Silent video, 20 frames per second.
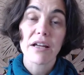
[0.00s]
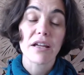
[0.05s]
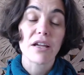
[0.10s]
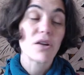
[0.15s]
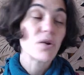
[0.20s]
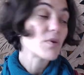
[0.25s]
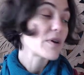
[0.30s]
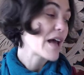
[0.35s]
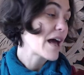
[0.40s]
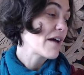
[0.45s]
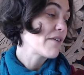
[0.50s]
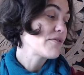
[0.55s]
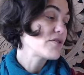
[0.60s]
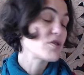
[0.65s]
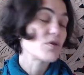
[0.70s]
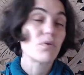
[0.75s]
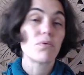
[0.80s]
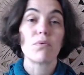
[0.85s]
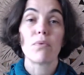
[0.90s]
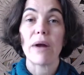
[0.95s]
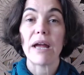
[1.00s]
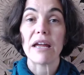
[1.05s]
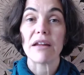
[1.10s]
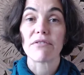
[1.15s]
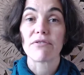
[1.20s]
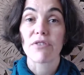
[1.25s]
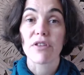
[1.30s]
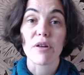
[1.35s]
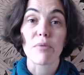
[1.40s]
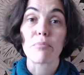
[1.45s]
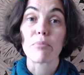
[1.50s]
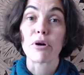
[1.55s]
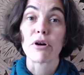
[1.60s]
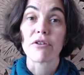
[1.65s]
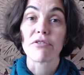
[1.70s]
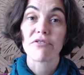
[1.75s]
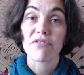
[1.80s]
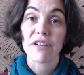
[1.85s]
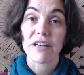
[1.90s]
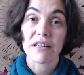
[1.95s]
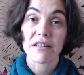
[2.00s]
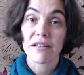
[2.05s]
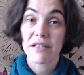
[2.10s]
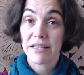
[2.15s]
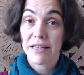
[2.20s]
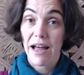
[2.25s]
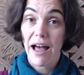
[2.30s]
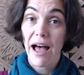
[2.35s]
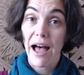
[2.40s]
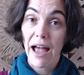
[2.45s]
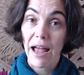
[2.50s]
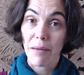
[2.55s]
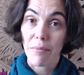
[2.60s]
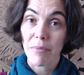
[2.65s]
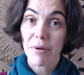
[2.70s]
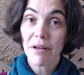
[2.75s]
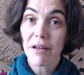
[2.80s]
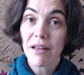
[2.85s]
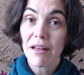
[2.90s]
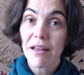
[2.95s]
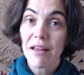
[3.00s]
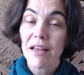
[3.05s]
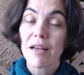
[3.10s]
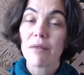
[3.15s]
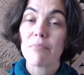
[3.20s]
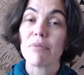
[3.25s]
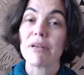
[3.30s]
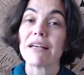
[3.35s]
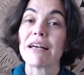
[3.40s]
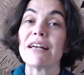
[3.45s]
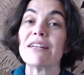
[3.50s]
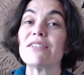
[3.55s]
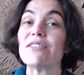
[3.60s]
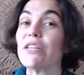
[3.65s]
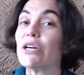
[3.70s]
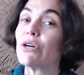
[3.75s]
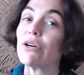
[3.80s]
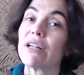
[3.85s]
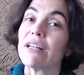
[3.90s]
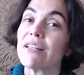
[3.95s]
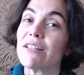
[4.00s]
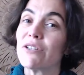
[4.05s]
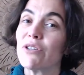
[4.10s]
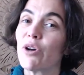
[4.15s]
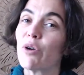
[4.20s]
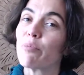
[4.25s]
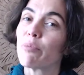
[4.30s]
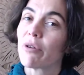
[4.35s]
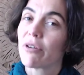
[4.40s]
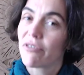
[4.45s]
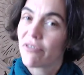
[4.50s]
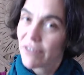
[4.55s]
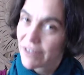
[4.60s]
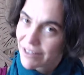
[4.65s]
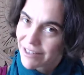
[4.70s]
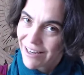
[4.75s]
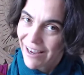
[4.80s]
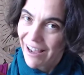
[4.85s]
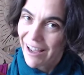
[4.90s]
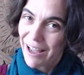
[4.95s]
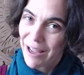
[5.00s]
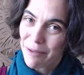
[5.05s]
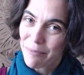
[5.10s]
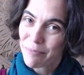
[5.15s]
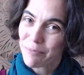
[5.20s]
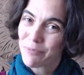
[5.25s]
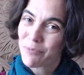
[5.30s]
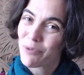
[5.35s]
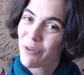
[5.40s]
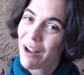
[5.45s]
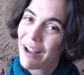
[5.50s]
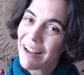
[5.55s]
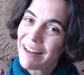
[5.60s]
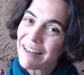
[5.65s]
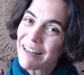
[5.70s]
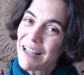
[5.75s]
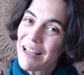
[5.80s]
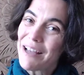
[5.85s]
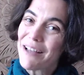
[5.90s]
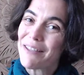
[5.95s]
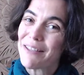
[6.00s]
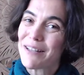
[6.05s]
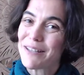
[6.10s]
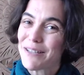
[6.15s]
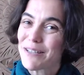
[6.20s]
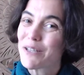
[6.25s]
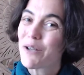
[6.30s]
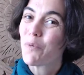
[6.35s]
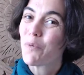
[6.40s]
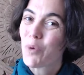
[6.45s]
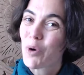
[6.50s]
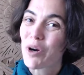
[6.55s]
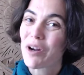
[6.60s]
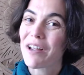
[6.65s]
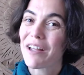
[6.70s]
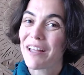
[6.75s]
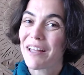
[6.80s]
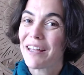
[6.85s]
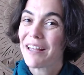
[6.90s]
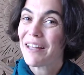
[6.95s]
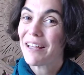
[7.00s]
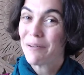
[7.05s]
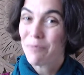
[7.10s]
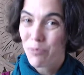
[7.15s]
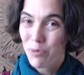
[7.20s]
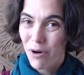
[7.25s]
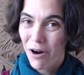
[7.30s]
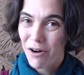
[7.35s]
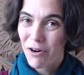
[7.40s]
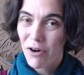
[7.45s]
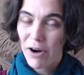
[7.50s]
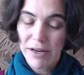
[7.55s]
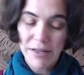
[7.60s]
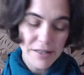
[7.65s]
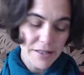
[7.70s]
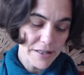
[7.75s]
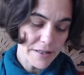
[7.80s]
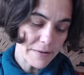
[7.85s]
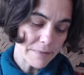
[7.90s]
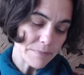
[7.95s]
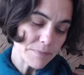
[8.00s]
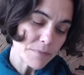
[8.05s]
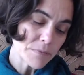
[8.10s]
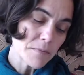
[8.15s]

You don't have to wait for the perfect time because there is no perfect time, right? This work in progress.